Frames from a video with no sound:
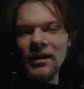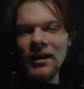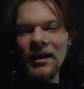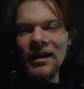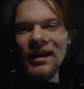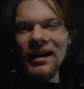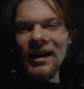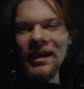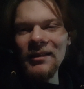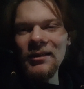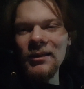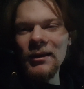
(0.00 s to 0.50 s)

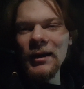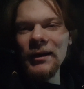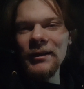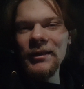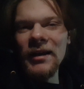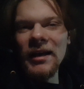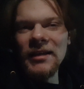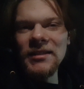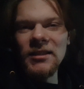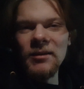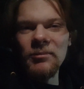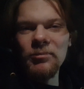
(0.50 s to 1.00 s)
I think
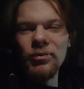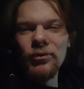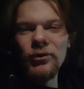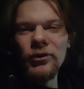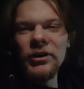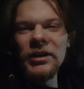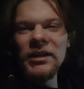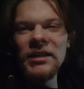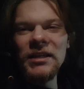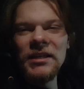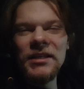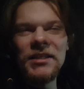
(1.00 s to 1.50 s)
that's a
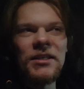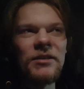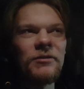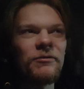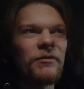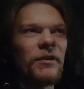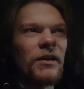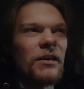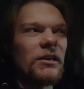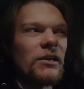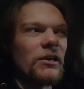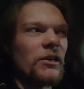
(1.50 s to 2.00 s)
pretty decent
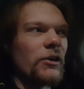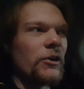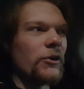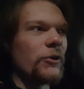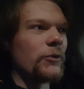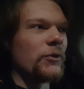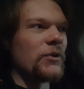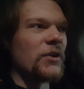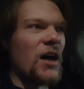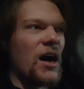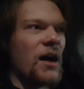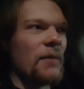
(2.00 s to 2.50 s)

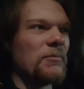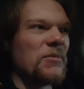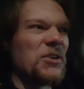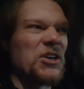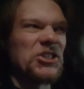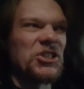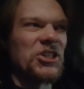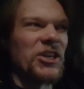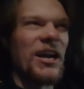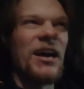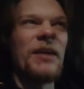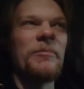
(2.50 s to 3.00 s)
video. Not
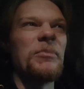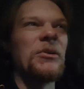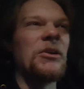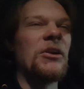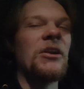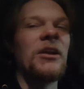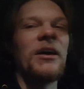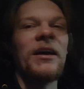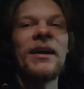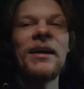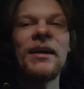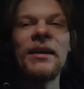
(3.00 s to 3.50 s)
much happened
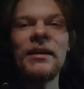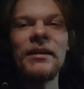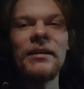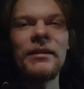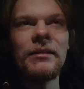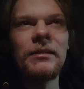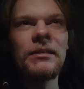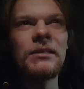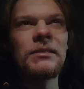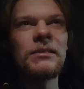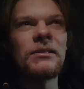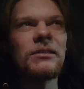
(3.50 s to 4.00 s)

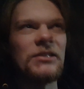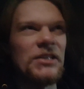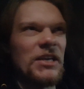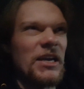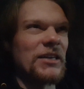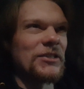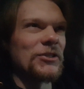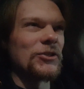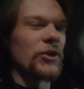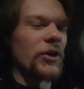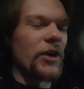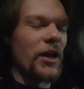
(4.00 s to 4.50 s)
today.
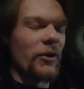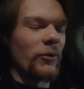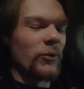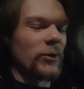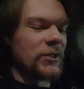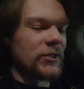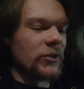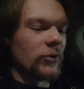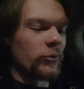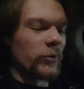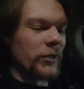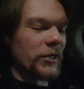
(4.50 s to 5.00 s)
Yesterday
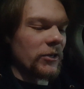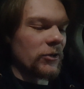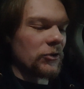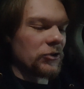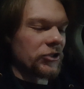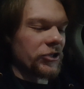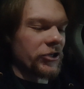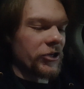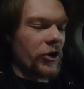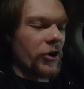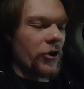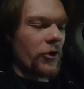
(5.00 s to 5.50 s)
was the real
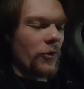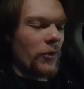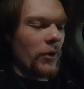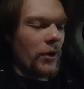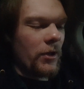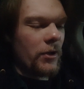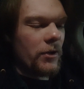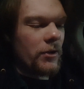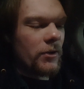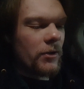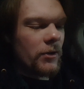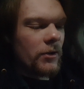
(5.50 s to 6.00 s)
show.
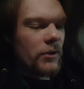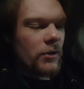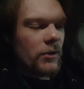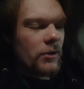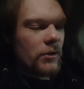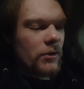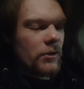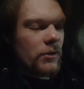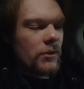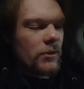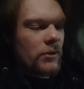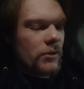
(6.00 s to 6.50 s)

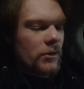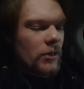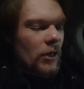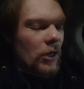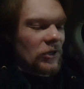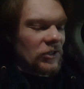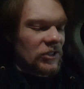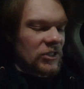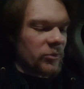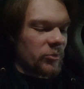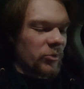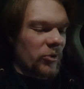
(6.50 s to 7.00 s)

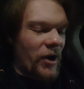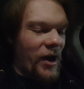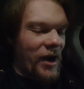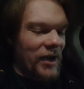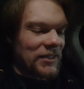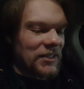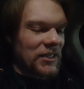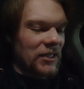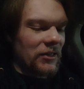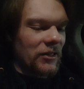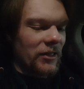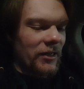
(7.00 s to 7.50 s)

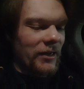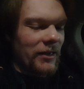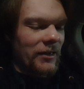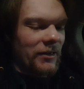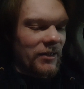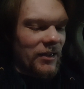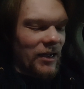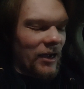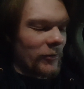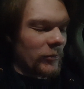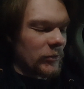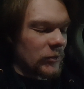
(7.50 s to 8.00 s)
Unsurprisingly,
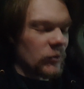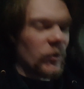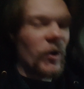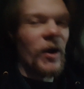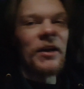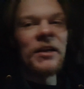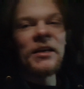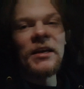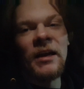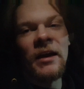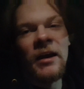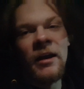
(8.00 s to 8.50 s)
I was
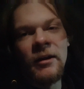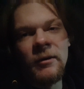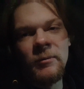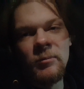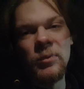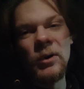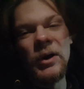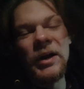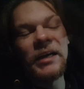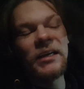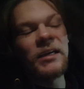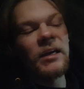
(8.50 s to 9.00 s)
right again.
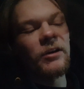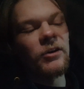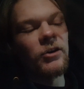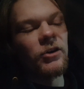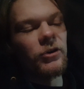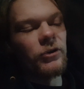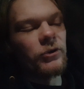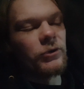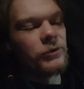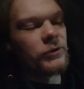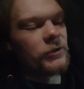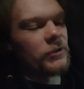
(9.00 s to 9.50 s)
Breaking
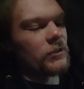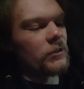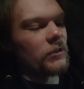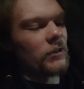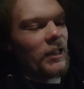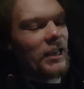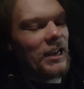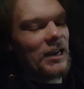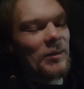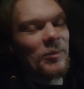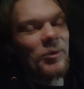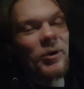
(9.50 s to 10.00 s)
news.
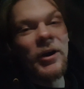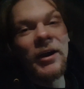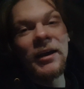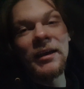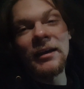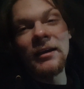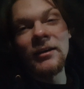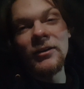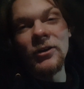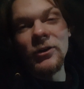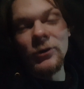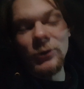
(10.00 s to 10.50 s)
Late
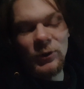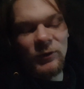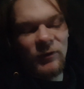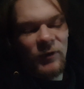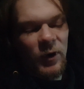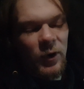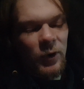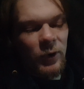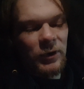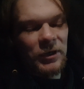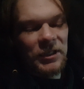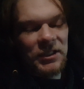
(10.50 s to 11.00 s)
breaking news,
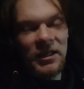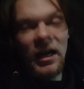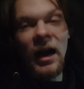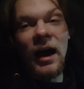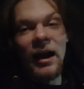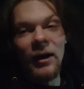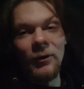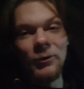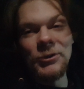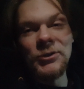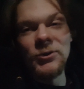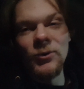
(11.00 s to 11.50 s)
folks.
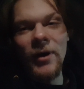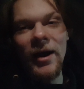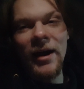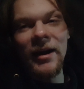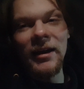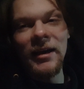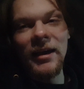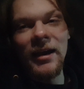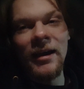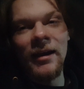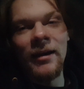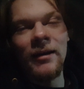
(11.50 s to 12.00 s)
I was
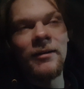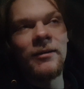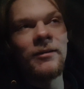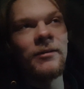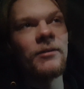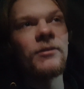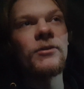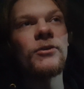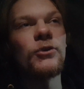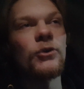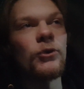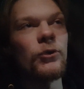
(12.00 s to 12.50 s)
right again.
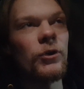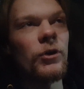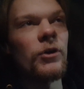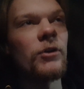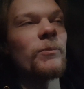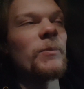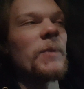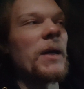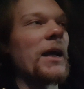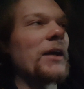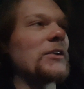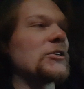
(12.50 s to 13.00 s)
Who could
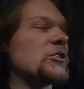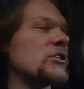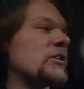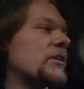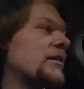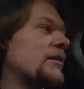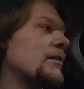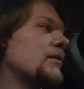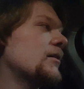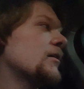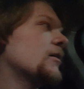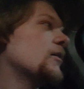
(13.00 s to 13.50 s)
imagine
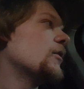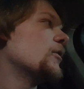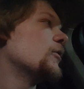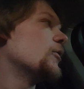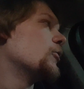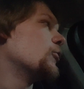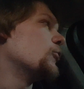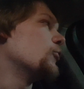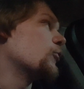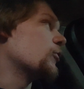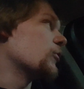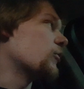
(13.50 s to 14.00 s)
it?
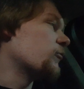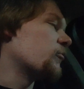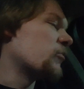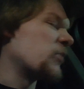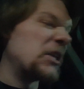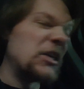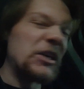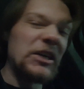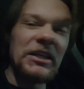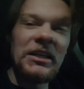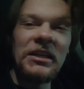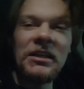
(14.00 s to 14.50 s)
Who could have
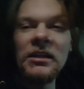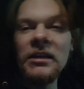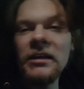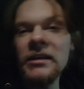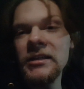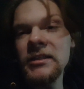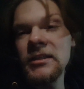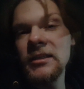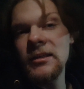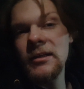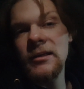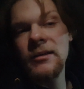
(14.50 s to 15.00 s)
predicted
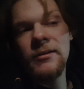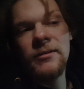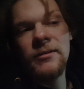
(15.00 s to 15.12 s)
this?